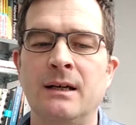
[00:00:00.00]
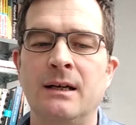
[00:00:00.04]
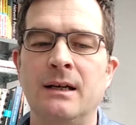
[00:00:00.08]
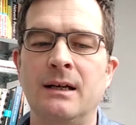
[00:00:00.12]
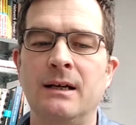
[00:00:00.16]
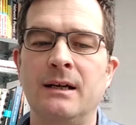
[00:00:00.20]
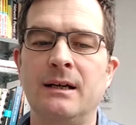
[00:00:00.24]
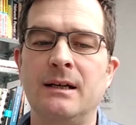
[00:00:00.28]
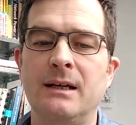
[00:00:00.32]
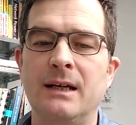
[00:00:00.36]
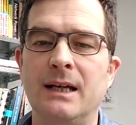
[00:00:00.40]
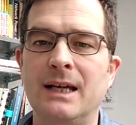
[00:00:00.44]

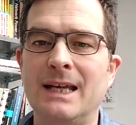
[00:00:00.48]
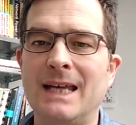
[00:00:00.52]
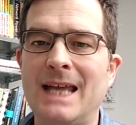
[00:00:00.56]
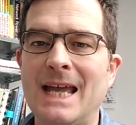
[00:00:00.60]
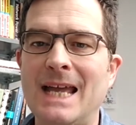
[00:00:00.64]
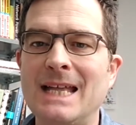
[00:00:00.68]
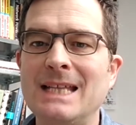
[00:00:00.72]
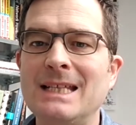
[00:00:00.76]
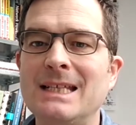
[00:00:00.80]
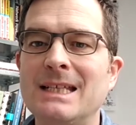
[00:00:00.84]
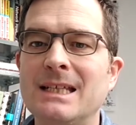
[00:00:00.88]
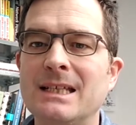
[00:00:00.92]

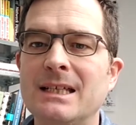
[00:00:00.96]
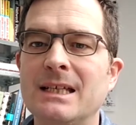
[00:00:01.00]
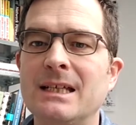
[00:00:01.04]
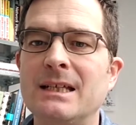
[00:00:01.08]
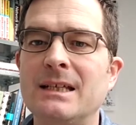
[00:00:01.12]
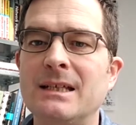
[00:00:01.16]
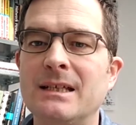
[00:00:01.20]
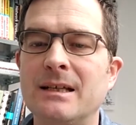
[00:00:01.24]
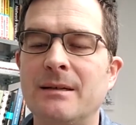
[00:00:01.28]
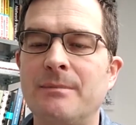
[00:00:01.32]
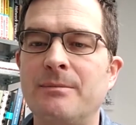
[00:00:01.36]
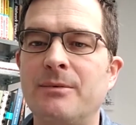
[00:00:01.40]
Against
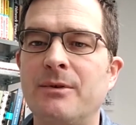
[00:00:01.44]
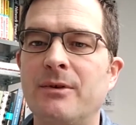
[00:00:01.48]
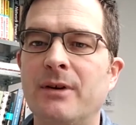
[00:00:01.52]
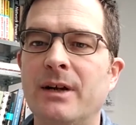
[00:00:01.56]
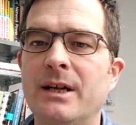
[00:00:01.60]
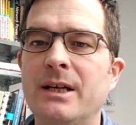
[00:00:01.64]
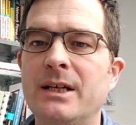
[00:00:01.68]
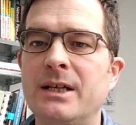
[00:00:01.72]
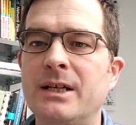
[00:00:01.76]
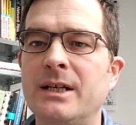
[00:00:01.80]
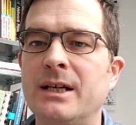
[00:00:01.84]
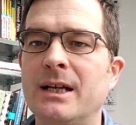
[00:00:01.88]
this
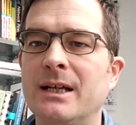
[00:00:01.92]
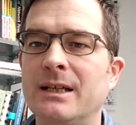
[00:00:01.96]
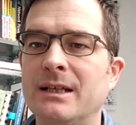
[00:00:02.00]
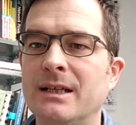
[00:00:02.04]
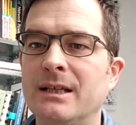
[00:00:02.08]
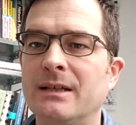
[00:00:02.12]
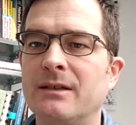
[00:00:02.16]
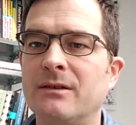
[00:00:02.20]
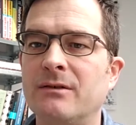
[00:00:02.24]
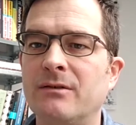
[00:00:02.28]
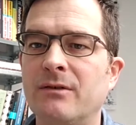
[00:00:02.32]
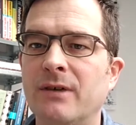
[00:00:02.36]
separation and
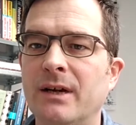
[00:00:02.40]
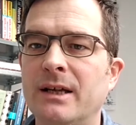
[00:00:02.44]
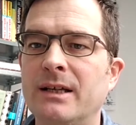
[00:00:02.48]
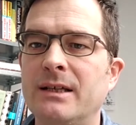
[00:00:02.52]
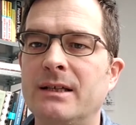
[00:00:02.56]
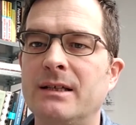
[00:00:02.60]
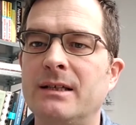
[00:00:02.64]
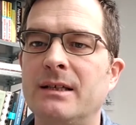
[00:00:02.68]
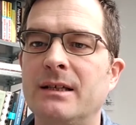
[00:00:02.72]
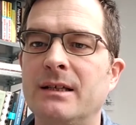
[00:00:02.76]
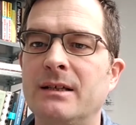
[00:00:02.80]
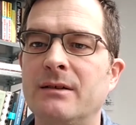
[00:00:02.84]
this
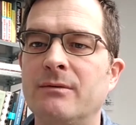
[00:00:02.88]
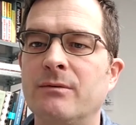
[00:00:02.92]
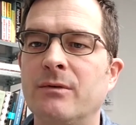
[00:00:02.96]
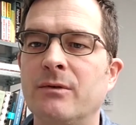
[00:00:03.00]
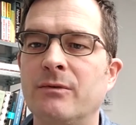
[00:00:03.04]
crisis,